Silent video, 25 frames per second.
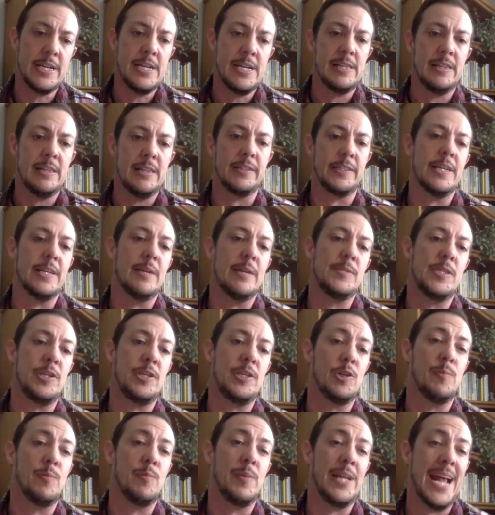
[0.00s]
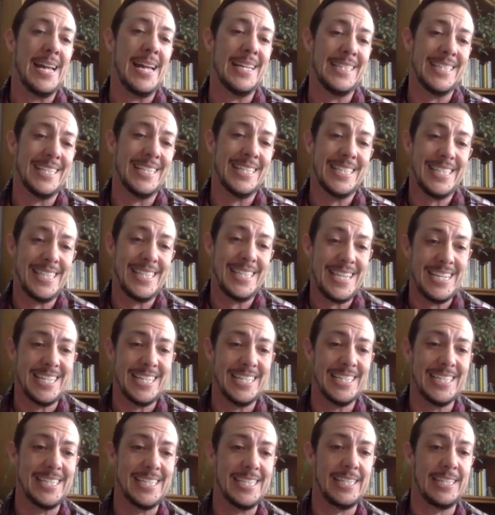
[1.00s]
looked up to, but hasn't seen
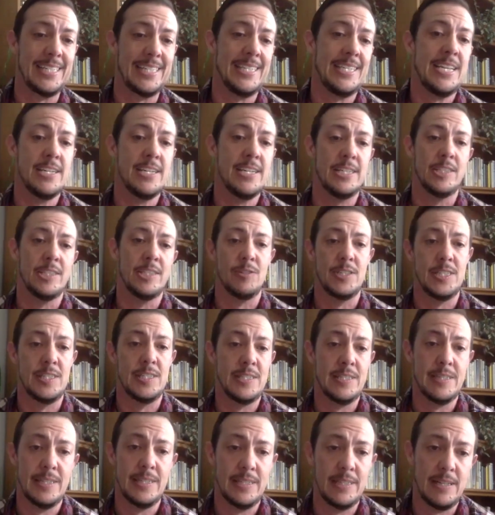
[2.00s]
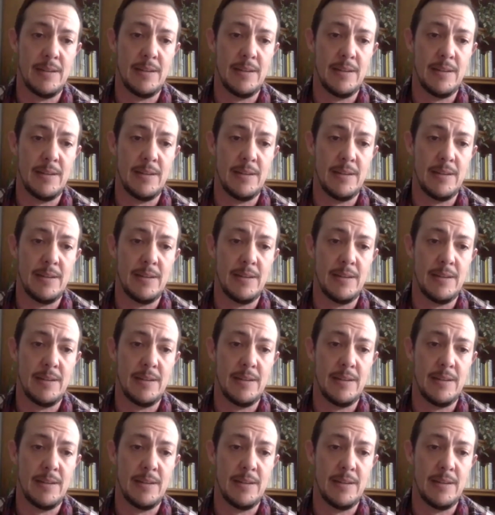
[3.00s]
in 6 years, which is a